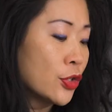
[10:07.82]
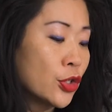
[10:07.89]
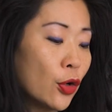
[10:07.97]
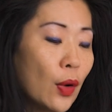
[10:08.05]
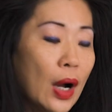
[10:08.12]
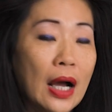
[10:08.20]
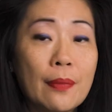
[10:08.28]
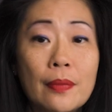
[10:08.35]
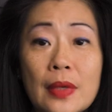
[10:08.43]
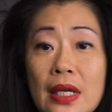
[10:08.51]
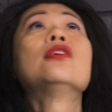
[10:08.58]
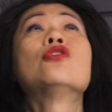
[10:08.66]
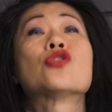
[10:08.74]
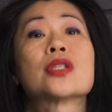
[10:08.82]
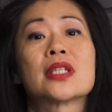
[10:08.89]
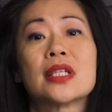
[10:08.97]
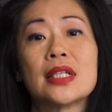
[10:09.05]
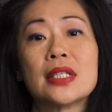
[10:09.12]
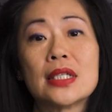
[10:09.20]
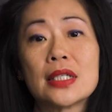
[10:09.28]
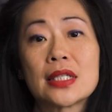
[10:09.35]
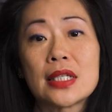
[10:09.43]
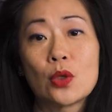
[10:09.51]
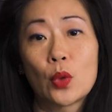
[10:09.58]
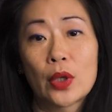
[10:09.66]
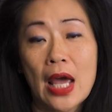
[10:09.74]
So I'm interested in
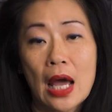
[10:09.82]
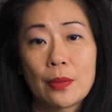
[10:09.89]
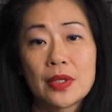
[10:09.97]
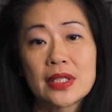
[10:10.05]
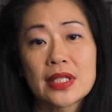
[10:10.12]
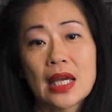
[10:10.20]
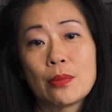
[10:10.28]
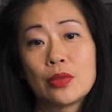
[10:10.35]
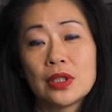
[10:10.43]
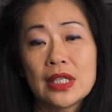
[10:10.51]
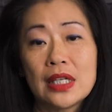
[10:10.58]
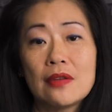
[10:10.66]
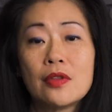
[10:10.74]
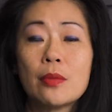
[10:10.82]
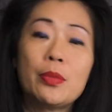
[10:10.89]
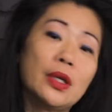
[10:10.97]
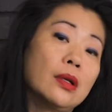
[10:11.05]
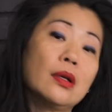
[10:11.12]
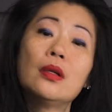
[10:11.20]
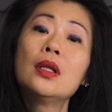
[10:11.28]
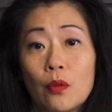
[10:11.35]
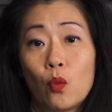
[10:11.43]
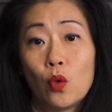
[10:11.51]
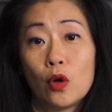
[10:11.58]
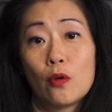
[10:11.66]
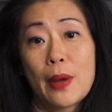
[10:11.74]
seeing what happens. I believe the bill
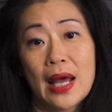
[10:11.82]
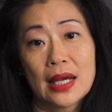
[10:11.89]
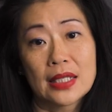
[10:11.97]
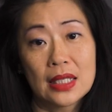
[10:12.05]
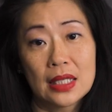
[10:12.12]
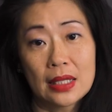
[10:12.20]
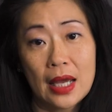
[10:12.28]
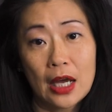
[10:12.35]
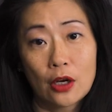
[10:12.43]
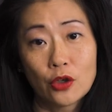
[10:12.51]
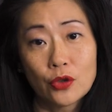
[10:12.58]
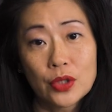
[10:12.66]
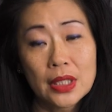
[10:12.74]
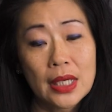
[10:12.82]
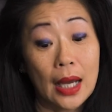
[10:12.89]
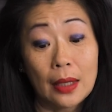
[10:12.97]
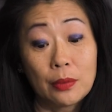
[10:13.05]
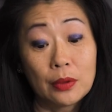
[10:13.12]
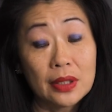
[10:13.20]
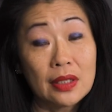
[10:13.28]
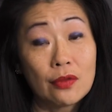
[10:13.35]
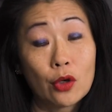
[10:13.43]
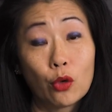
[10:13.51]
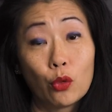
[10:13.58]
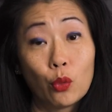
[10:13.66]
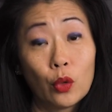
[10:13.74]
will pass in the House. I believe
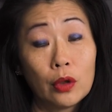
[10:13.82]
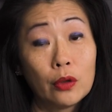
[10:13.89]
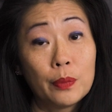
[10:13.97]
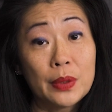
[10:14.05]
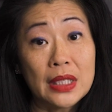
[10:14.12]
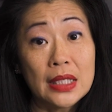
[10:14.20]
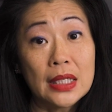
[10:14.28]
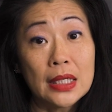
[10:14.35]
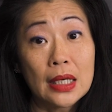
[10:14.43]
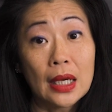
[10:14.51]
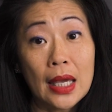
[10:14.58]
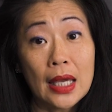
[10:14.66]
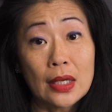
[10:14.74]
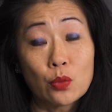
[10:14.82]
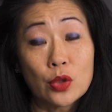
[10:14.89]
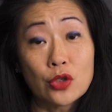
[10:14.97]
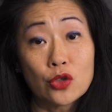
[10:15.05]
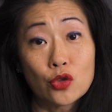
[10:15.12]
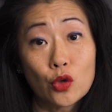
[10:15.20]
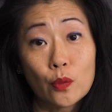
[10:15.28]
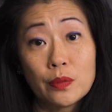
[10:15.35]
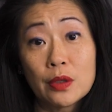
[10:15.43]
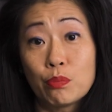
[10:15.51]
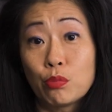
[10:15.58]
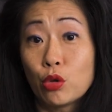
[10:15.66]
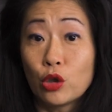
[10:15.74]
there will be a resumed
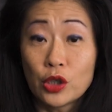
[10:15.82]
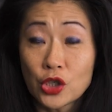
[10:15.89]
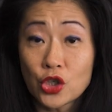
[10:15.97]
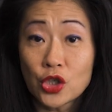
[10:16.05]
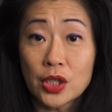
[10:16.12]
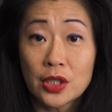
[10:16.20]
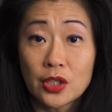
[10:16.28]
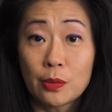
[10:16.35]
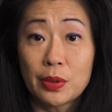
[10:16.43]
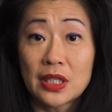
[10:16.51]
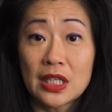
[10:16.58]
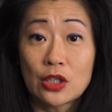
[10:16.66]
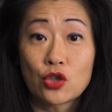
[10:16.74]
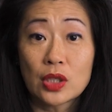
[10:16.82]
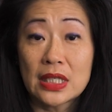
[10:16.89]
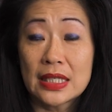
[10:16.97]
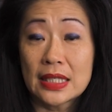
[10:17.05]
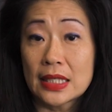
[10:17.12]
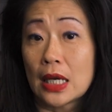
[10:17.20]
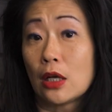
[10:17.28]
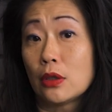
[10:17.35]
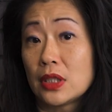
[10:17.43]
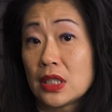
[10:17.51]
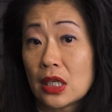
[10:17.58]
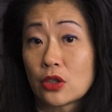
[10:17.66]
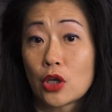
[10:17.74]
push to potentially sell
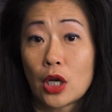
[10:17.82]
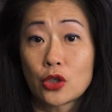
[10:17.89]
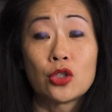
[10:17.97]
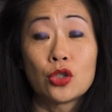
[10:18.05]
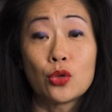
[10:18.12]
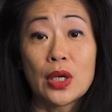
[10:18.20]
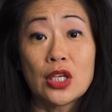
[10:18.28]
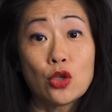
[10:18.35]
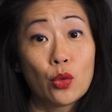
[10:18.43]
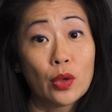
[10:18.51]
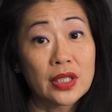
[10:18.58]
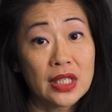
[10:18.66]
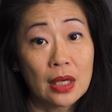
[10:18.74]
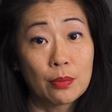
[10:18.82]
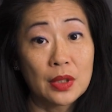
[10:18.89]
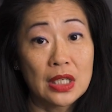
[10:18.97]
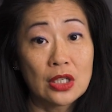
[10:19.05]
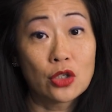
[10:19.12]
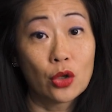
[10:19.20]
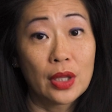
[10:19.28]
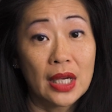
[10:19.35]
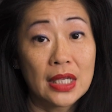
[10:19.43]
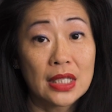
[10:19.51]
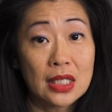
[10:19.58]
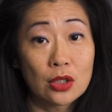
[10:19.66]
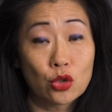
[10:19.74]
TikTok to a US company so that
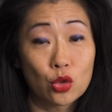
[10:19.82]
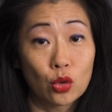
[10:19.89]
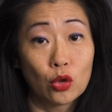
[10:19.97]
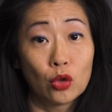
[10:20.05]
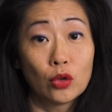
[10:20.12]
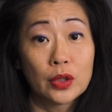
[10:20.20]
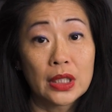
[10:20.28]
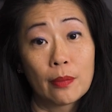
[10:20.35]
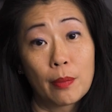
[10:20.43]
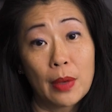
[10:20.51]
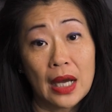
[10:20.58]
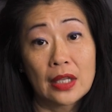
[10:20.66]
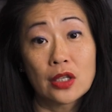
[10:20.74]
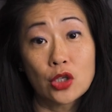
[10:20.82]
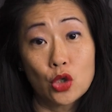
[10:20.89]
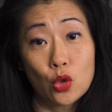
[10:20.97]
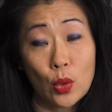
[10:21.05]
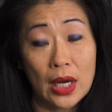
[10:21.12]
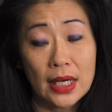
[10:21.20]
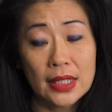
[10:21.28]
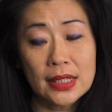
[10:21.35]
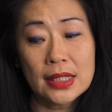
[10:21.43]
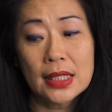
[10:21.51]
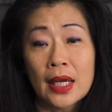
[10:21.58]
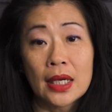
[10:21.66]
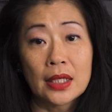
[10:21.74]
it's controlled by the
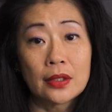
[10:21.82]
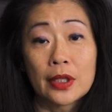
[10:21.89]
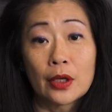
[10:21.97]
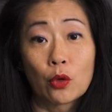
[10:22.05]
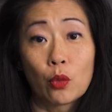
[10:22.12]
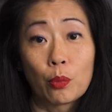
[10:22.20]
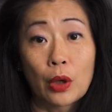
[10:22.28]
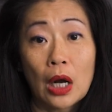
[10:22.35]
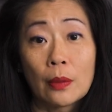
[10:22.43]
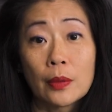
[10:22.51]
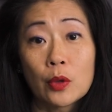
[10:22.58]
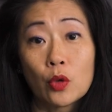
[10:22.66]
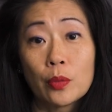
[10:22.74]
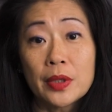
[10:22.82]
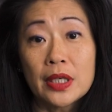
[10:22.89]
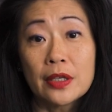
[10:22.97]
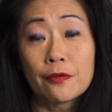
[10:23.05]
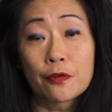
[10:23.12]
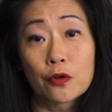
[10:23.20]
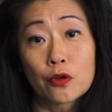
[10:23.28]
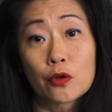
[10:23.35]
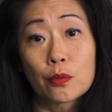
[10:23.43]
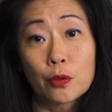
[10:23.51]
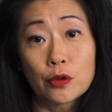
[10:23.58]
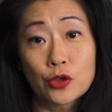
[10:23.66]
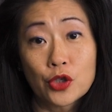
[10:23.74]
US. And there probably will be further
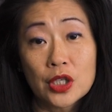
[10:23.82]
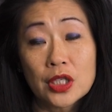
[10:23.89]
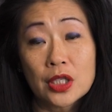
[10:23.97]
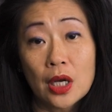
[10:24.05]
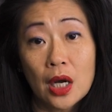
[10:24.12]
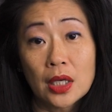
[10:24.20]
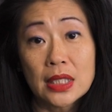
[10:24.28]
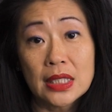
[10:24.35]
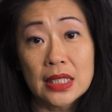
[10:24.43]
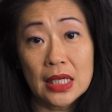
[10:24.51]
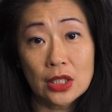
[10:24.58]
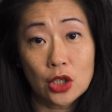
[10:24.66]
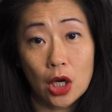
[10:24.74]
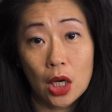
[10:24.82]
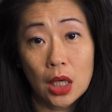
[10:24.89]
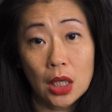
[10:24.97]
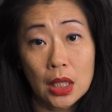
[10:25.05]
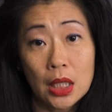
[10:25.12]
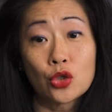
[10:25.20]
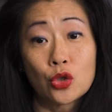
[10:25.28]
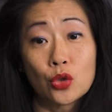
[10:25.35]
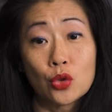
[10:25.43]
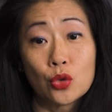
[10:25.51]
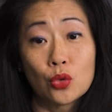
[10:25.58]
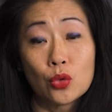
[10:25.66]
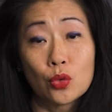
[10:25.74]
pushes on TikTok
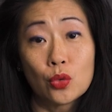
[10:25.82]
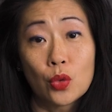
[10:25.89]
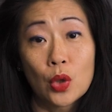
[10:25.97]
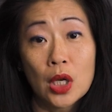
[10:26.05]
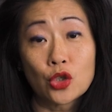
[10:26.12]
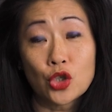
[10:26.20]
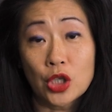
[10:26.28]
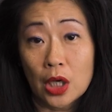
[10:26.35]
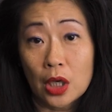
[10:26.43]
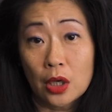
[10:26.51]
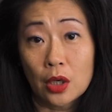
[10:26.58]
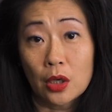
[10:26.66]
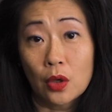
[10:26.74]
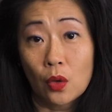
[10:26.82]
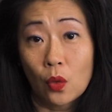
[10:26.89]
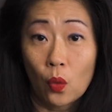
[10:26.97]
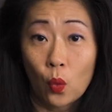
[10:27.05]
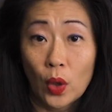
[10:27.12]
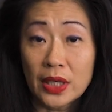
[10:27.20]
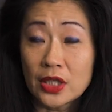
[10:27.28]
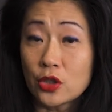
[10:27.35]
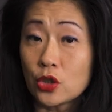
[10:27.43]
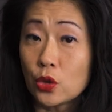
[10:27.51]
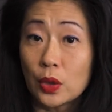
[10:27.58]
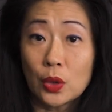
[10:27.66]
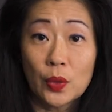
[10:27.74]
to share what it's
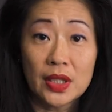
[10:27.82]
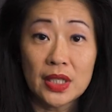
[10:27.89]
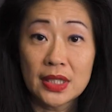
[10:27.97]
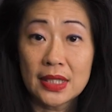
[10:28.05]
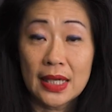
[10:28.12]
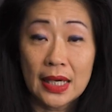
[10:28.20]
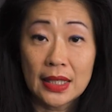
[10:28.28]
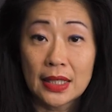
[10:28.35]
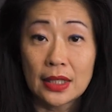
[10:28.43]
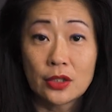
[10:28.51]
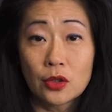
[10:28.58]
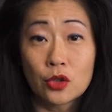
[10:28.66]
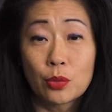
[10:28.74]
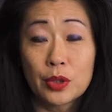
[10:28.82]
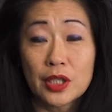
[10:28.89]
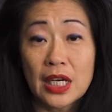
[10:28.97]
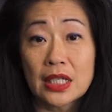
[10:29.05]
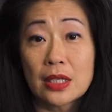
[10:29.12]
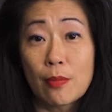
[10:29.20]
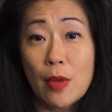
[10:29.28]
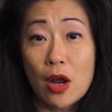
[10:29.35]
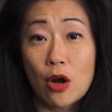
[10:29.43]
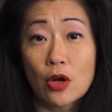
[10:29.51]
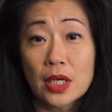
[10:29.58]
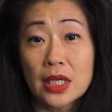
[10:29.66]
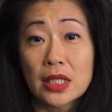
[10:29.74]
doing with its data, to protect
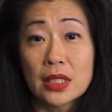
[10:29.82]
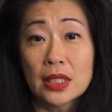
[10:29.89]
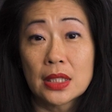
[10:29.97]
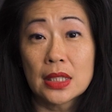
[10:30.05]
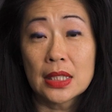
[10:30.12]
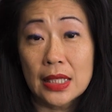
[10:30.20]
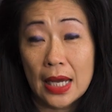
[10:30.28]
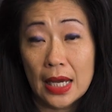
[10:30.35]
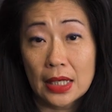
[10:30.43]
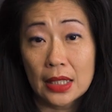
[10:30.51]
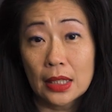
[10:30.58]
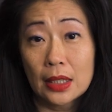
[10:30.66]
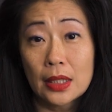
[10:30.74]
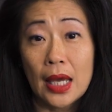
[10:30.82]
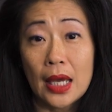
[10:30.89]
American data